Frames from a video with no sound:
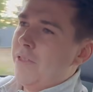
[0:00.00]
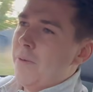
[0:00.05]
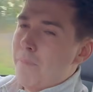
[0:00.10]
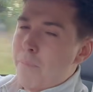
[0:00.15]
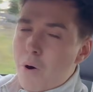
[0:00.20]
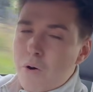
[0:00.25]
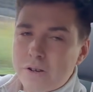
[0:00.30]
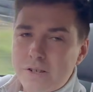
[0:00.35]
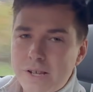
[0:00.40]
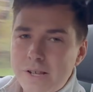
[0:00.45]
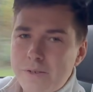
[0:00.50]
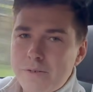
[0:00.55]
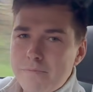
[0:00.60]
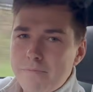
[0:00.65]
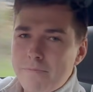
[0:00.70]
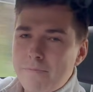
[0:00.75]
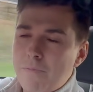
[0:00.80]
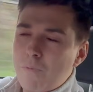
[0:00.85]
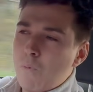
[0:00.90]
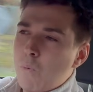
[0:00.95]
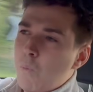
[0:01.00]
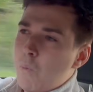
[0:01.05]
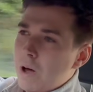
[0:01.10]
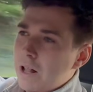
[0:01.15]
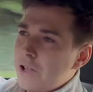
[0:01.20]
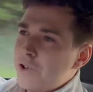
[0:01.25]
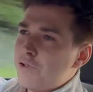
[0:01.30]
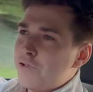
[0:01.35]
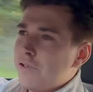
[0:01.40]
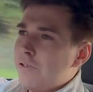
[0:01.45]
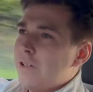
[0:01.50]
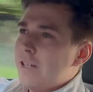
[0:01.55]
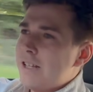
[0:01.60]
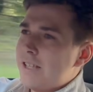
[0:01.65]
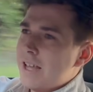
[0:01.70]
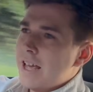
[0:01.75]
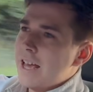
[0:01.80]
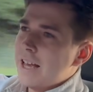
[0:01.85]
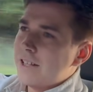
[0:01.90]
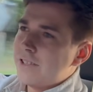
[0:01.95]
the box is well and truly
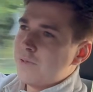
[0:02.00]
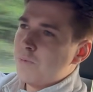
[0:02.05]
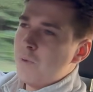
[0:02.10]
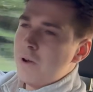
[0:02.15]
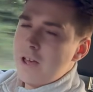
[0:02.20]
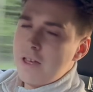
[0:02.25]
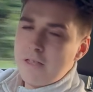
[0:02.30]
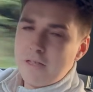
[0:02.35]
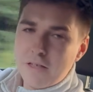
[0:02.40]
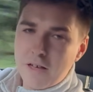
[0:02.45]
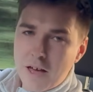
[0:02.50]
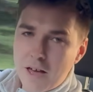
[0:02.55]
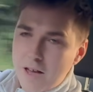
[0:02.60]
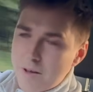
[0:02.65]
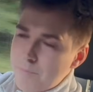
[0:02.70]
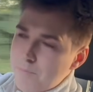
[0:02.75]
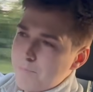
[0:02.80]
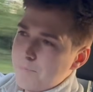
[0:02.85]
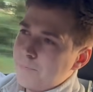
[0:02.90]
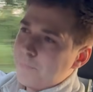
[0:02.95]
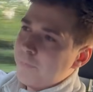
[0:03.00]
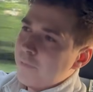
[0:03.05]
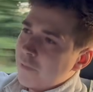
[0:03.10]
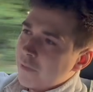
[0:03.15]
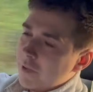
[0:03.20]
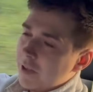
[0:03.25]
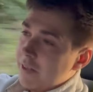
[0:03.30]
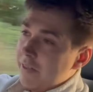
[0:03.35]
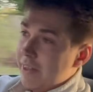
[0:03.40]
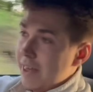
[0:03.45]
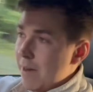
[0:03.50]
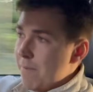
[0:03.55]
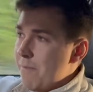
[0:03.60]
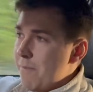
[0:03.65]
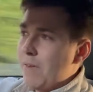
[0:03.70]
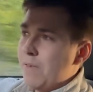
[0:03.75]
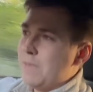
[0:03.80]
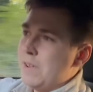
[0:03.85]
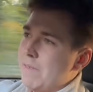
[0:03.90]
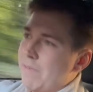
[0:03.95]
ticked with the
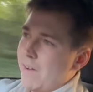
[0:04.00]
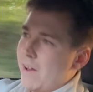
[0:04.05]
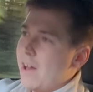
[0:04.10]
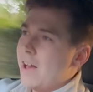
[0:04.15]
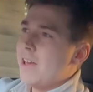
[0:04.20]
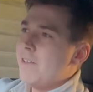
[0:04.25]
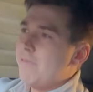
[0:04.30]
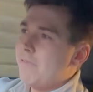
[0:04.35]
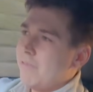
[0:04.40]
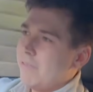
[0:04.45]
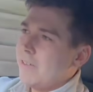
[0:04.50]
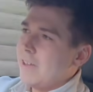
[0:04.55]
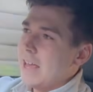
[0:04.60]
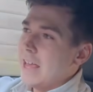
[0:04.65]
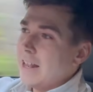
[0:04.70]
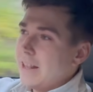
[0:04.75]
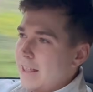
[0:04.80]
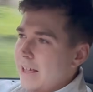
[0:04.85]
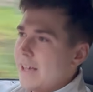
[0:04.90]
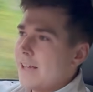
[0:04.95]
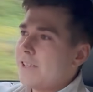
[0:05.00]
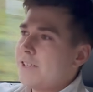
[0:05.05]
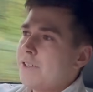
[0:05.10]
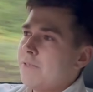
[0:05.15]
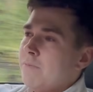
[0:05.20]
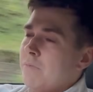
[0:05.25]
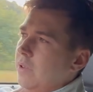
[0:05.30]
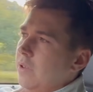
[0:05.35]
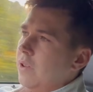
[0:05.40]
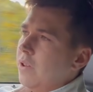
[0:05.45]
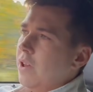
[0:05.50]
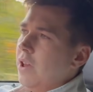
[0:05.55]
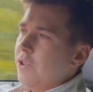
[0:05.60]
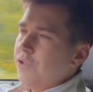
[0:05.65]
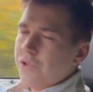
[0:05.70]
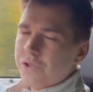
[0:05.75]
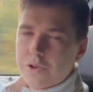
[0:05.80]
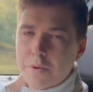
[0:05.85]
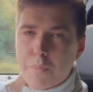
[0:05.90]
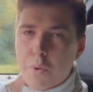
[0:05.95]
M55 in this.
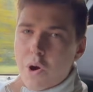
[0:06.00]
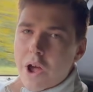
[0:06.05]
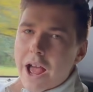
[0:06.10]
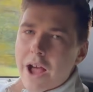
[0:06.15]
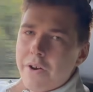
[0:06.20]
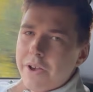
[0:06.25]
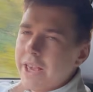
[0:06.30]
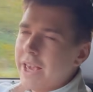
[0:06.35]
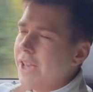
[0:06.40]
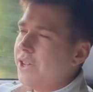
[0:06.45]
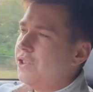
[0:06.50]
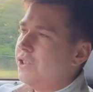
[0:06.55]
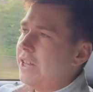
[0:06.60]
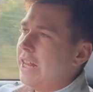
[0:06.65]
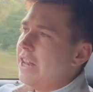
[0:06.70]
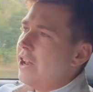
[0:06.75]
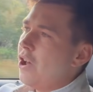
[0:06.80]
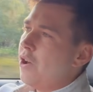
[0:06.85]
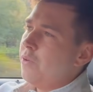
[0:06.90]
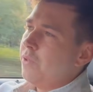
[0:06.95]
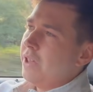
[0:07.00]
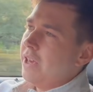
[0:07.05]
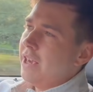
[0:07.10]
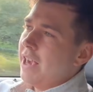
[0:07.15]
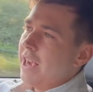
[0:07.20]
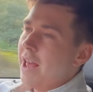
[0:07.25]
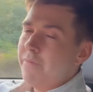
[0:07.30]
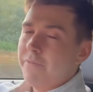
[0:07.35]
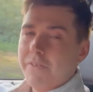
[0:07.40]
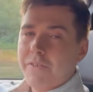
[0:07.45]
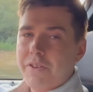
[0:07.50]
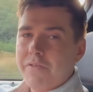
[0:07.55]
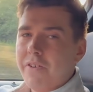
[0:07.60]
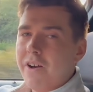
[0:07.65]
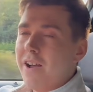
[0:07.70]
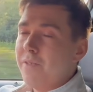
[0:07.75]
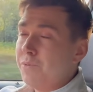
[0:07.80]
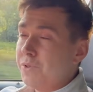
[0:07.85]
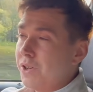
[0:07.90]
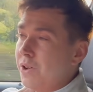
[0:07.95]
Just to point out, in case you didn't know, the
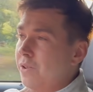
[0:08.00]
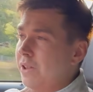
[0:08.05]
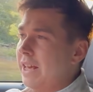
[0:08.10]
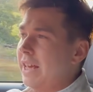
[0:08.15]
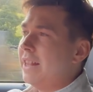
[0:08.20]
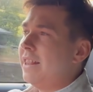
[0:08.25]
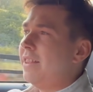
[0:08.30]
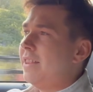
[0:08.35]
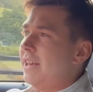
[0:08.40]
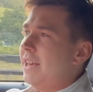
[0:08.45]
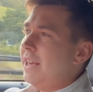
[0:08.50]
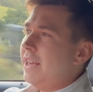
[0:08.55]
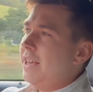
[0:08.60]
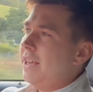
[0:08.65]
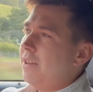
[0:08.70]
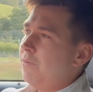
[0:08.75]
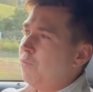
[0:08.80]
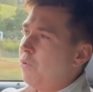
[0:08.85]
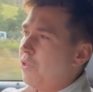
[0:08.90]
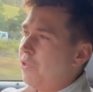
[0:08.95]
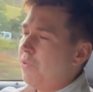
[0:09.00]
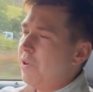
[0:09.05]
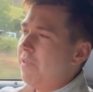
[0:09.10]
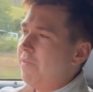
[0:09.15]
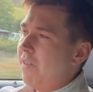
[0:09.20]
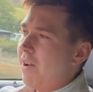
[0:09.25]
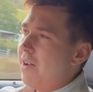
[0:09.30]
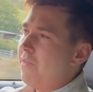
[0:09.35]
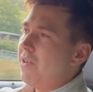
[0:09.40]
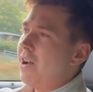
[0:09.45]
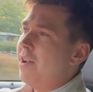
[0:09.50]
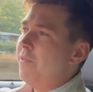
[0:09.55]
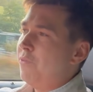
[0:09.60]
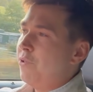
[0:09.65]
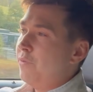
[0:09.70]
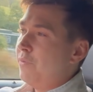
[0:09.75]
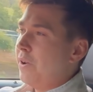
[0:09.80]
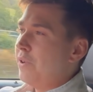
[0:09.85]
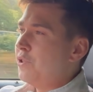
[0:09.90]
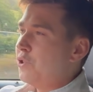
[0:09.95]
N55 was only in the 135i for
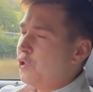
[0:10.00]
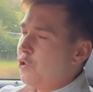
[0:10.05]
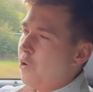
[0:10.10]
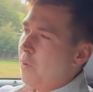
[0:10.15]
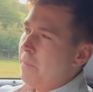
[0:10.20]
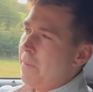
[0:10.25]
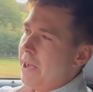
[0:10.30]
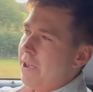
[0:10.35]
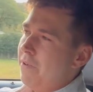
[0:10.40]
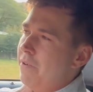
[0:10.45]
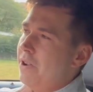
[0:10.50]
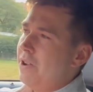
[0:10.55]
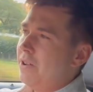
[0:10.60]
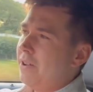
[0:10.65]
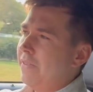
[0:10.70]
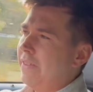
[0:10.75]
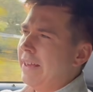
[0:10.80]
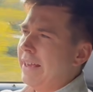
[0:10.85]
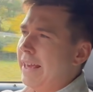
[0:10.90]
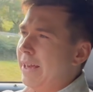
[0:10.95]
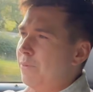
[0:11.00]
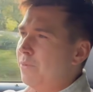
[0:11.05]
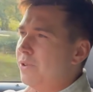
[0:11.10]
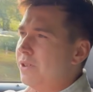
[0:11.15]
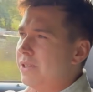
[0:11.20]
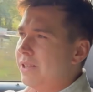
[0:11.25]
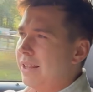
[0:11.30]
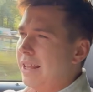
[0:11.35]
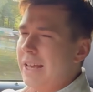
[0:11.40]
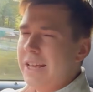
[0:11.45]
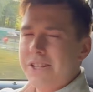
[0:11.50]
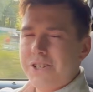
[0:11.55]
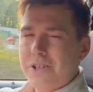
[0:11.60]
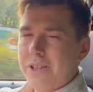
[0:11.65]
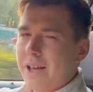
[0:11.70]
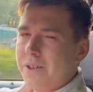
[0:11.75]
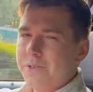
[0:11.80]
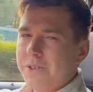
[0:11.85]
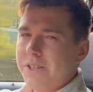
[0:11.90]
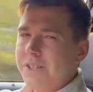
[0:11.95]
a very short period. I think it was late
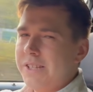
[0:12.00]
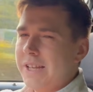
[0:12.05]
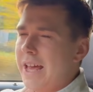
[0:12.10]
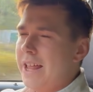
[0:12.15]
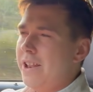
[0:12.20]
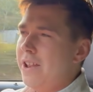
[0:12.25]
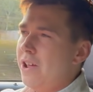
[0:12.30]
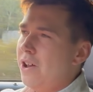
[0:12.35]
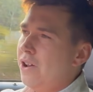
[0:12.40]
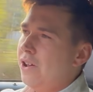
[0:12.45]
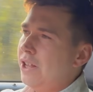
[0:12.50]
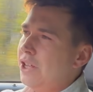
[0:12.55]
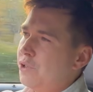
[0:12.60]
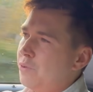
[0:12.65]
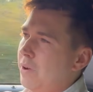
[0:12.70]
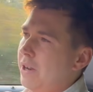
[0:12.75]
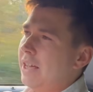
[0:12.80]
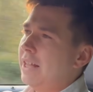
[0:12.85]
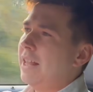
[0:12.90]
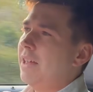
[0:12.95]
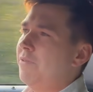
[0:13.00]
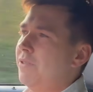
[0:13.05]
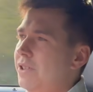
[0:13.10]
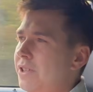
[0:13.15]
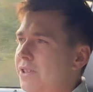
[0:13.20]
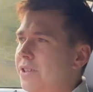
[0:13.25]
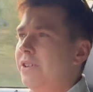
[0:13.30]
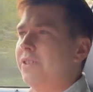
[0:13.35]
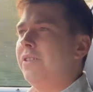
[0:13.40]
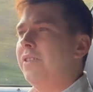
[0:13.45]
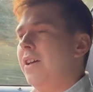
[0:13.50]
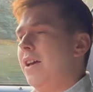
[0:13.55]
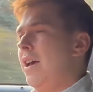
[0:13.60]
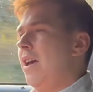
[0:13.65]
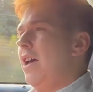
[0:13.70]
2010, early 2011 till